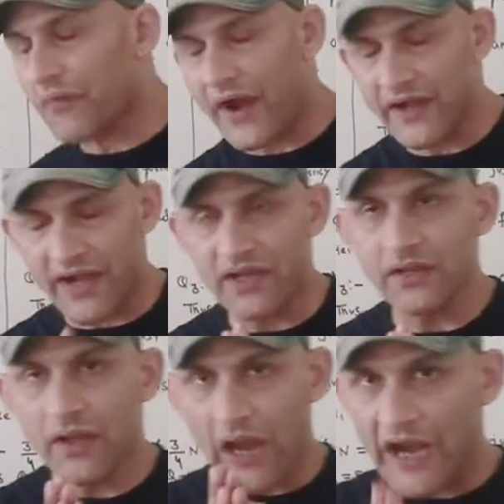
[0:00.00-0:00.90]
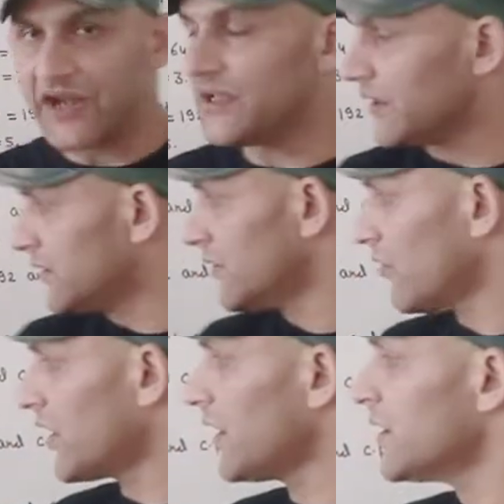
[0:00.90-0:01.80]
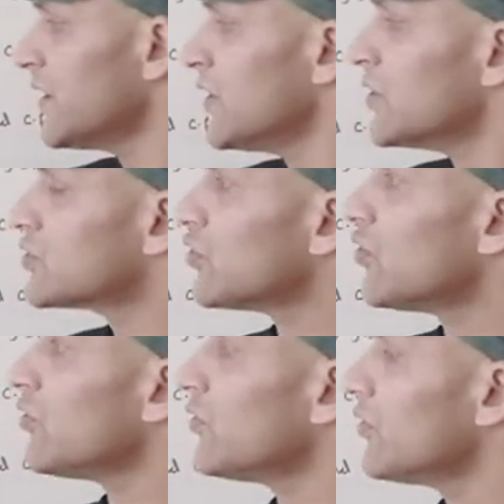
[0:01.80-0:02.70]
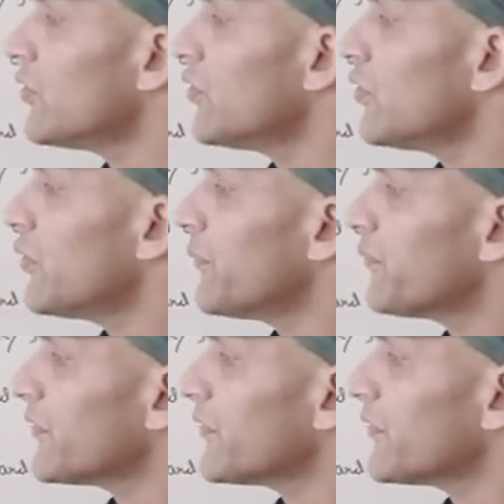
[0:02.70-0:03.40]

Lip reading: find any idea. Okay, so